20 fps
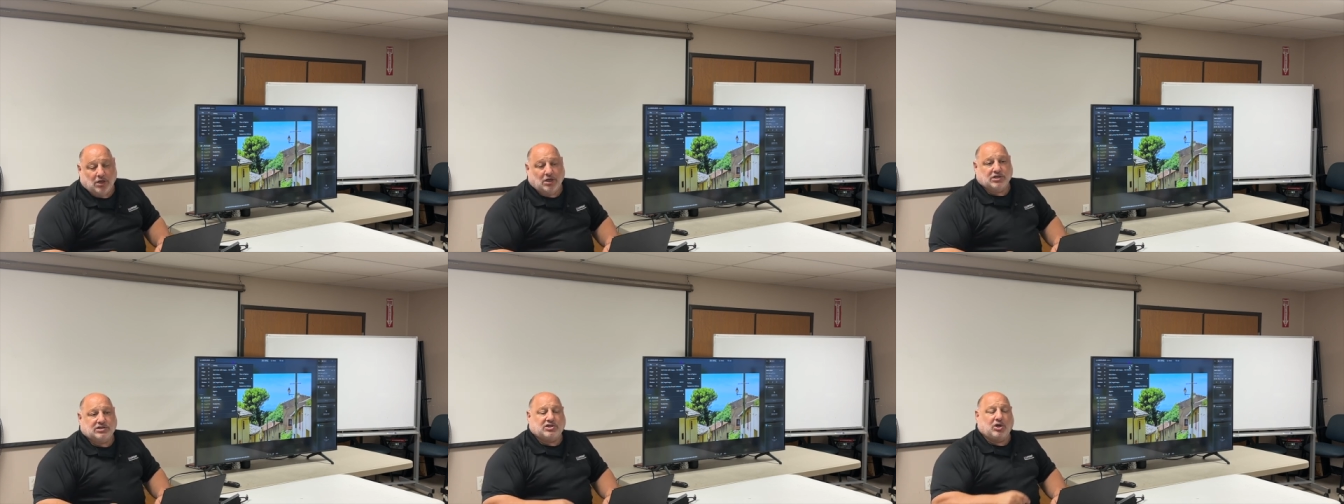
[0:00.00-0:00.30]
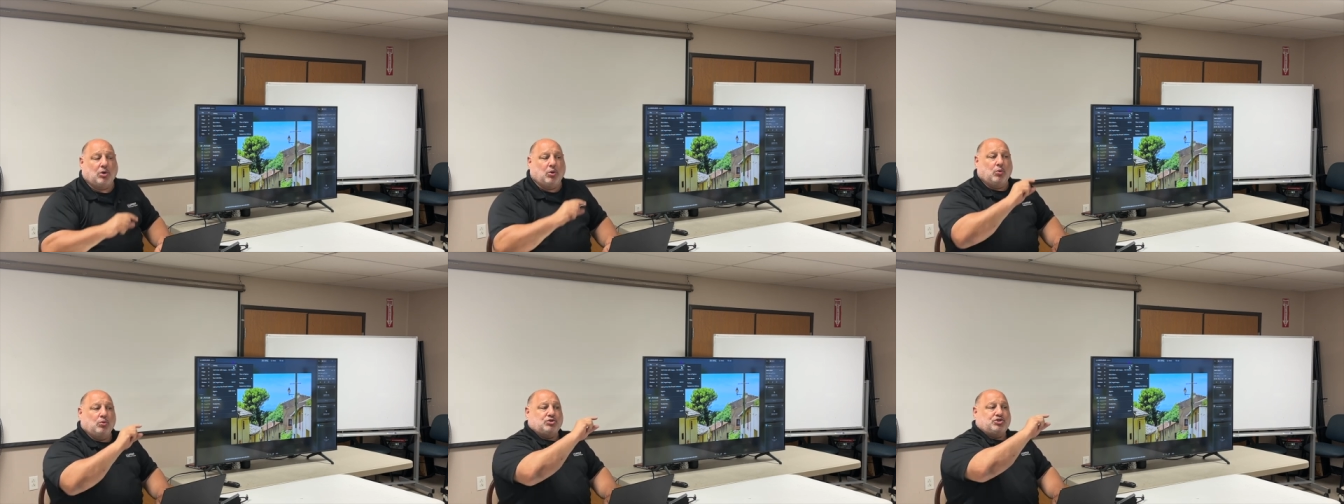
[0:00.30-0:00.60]

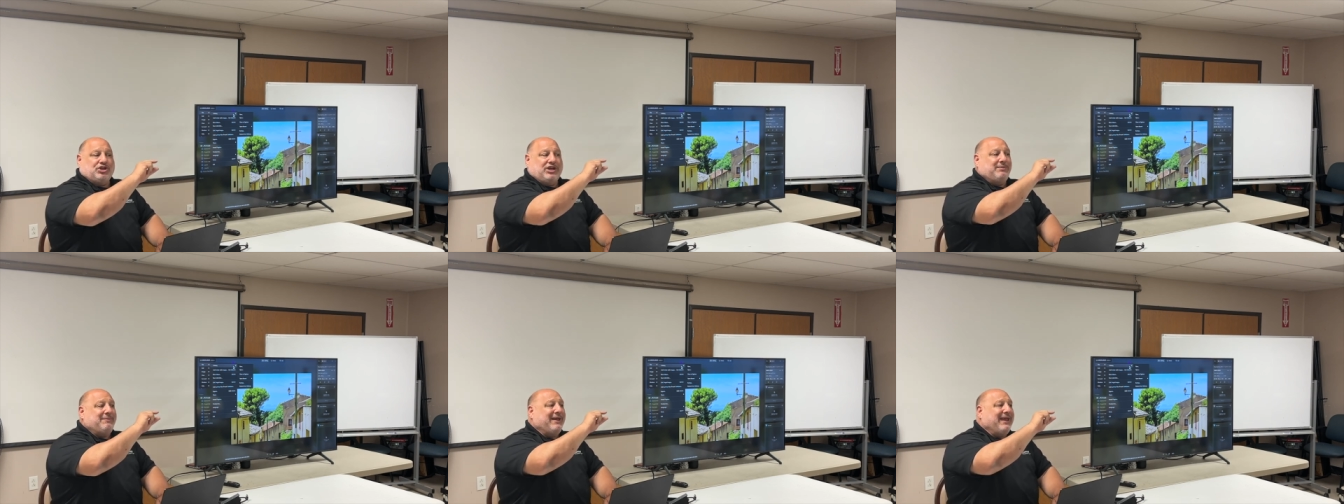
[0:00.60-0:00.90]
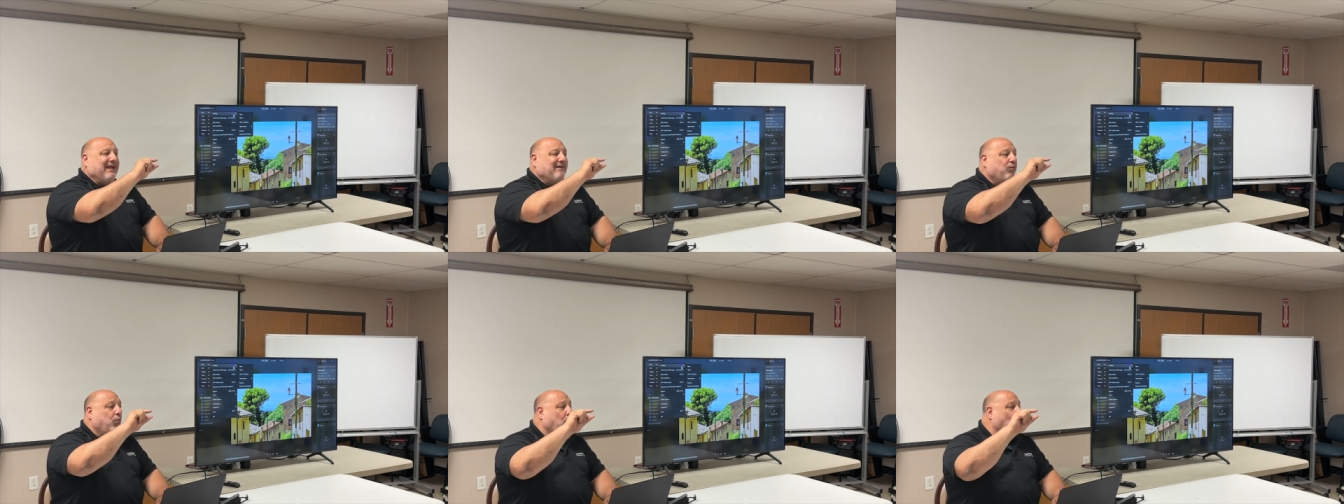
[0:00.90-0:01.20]
So she may
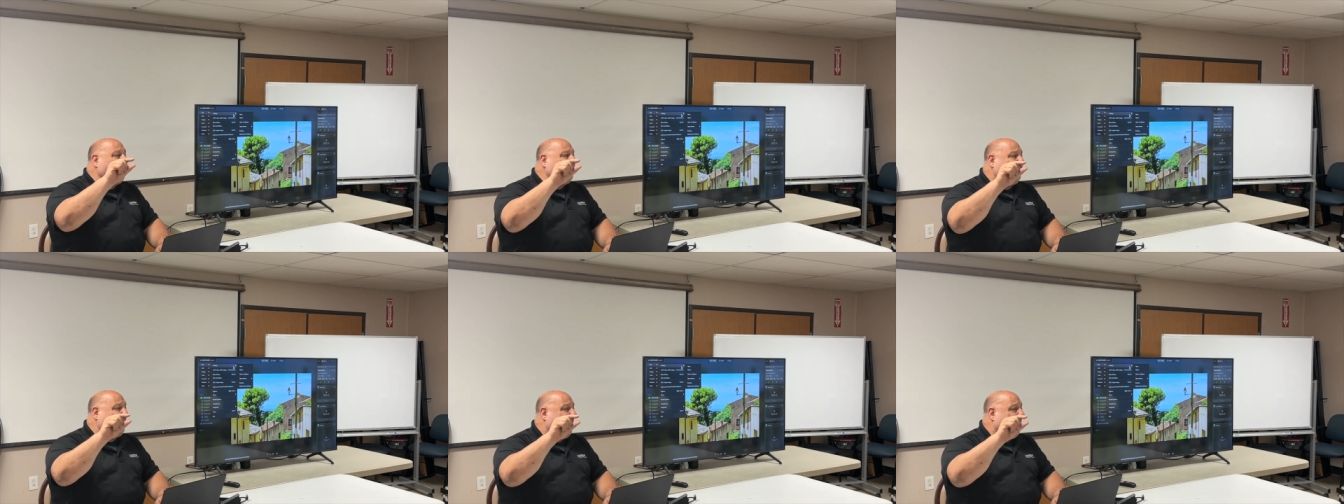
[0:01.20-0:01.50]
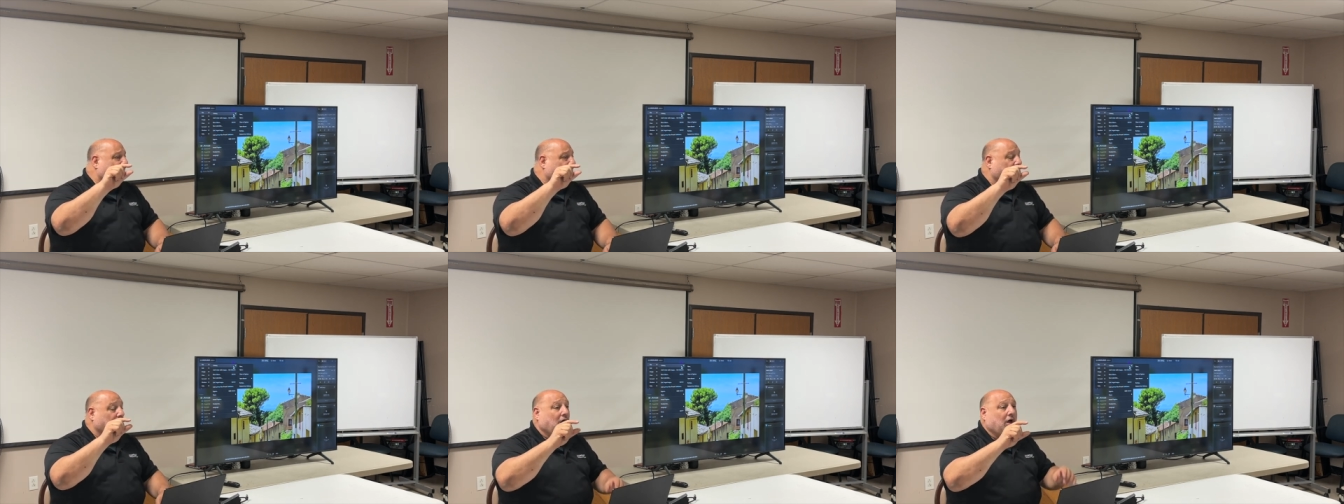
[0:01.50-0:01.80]
have one
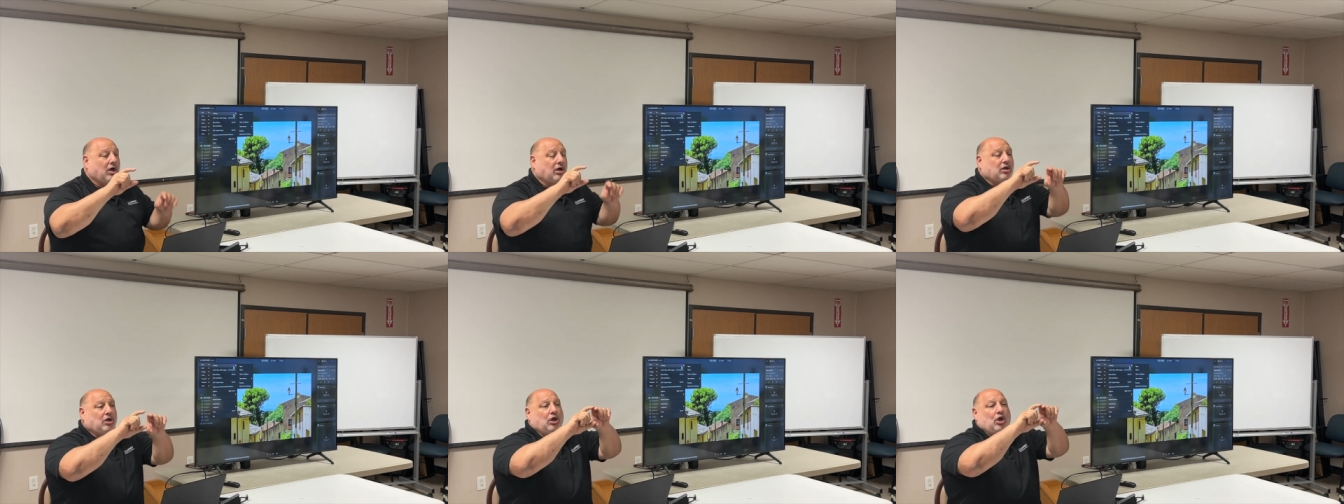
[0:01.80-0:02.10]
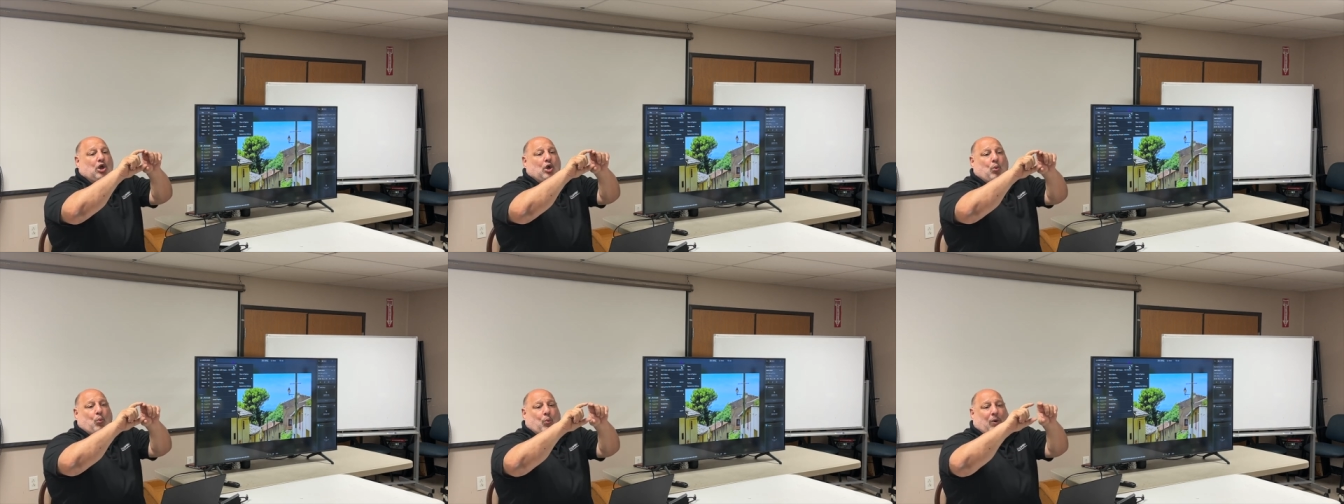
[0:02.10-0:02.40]
catalog,
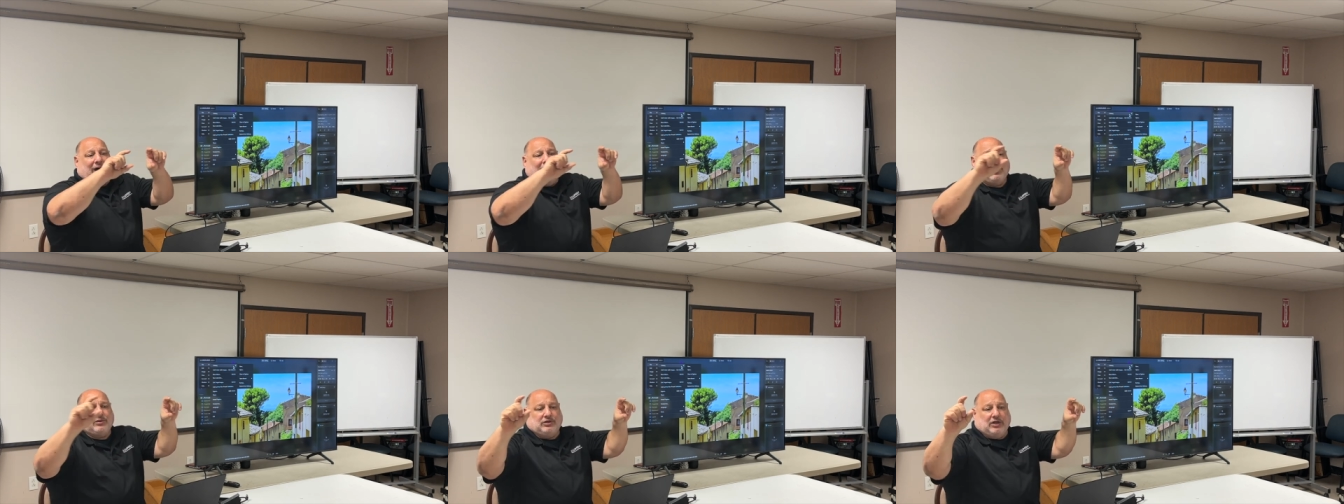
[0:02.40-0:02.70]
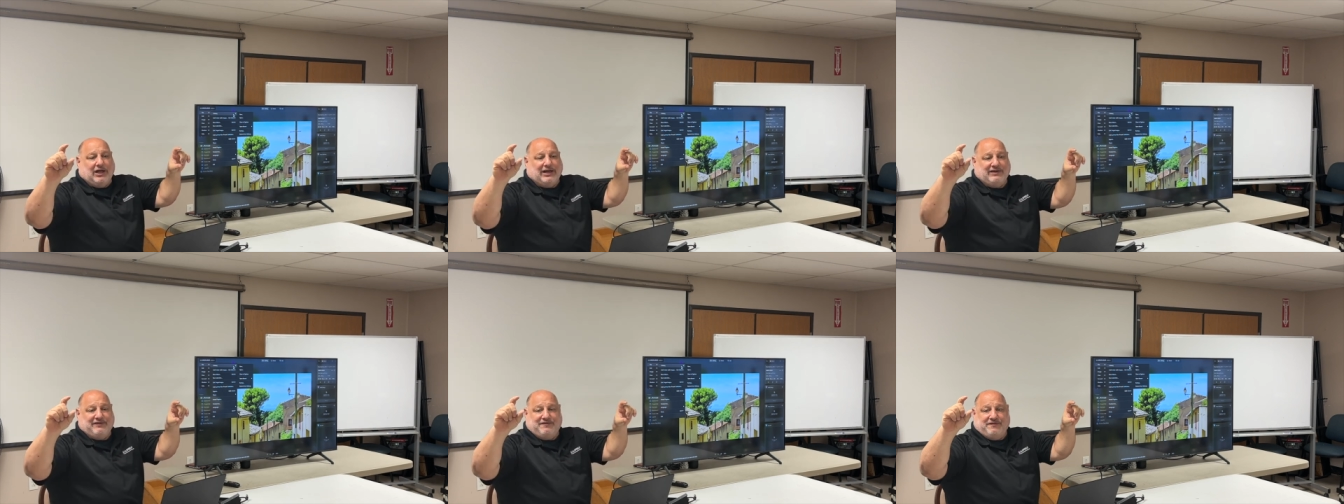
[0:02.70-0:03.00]

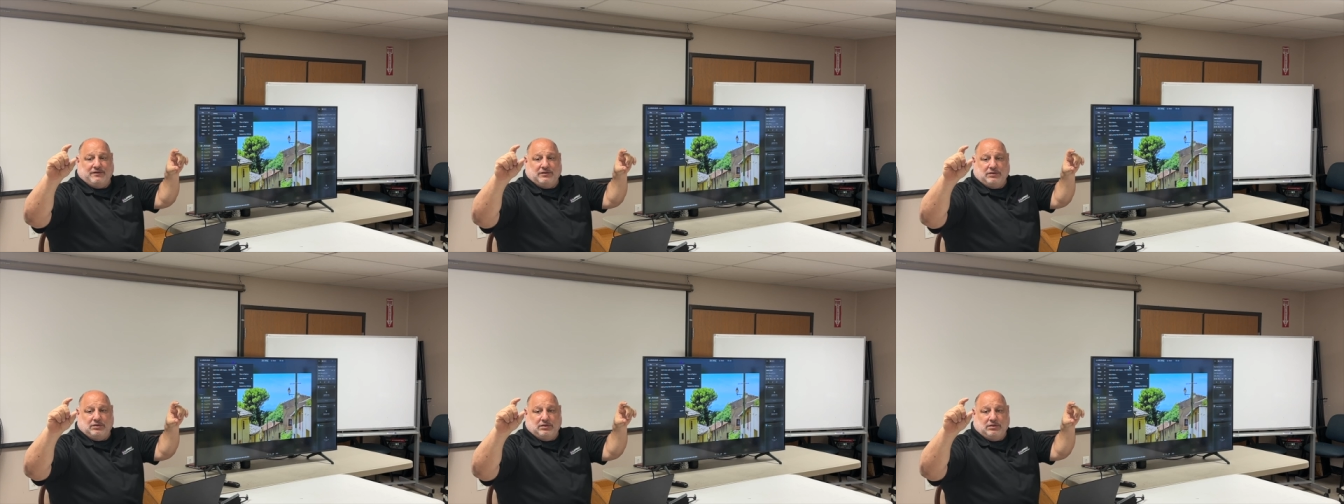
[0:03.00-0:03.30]
wildlife.